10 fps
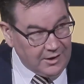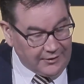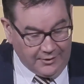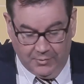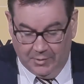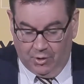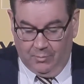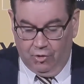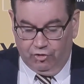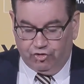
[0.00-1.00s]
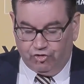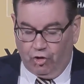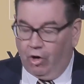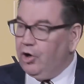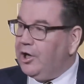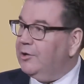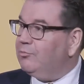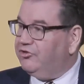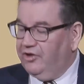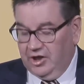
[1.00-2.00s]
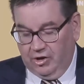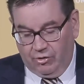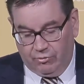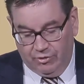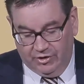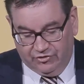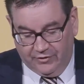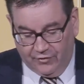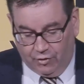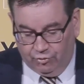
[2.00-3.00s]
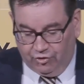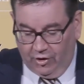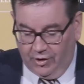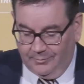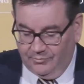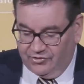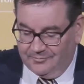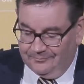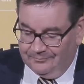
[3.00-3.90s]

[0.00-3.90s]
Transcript: and that we will emerge strong and resilient through these difficult times.